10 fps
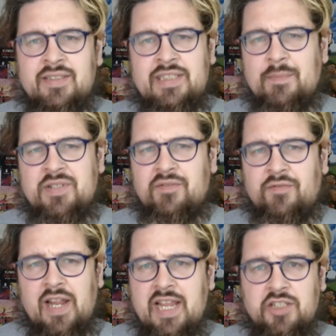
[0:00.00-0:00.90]
Septic
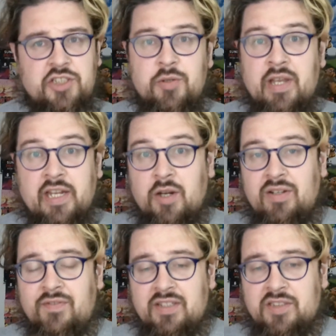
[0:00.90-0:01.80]
Flesh, UK
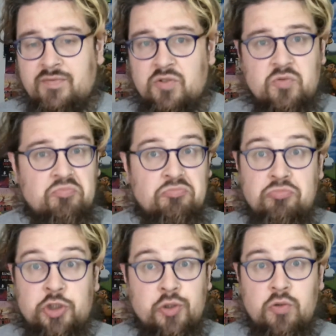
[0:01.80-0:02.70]
only festival,
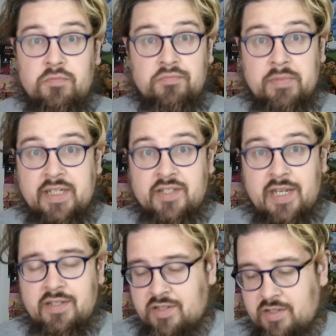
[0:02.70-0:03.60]
sure, makes
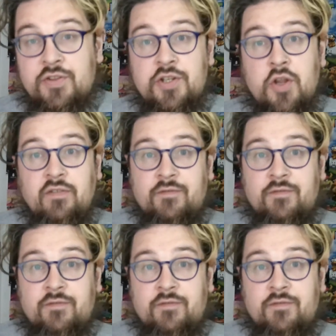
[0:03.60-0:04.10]
sense. The Night